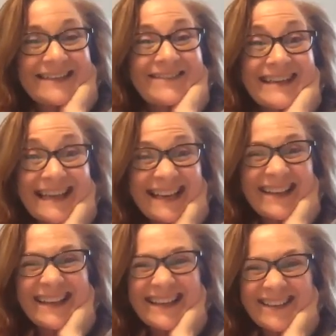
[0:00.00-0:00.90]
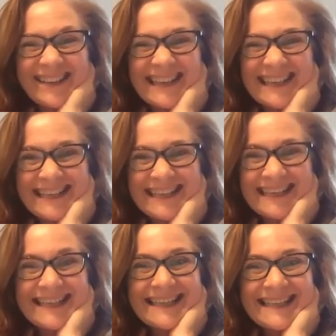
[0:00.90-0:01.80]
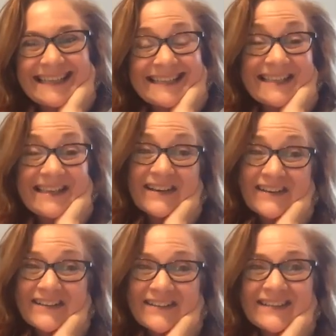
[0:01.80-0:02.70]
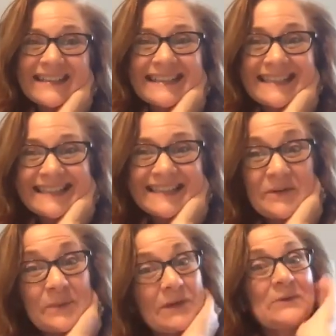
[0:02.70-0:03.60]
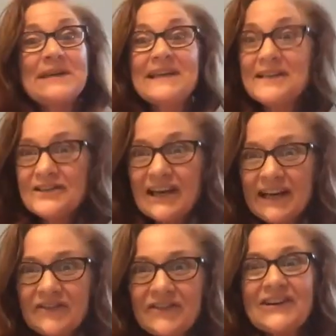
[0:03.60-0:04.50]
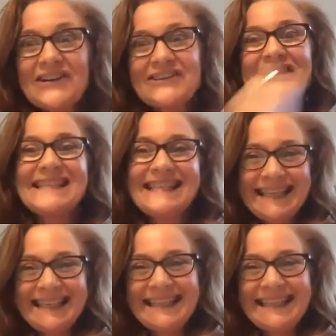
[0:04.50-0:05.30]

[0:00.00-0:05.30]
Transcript: We got a lot of green. So what are we going to check first?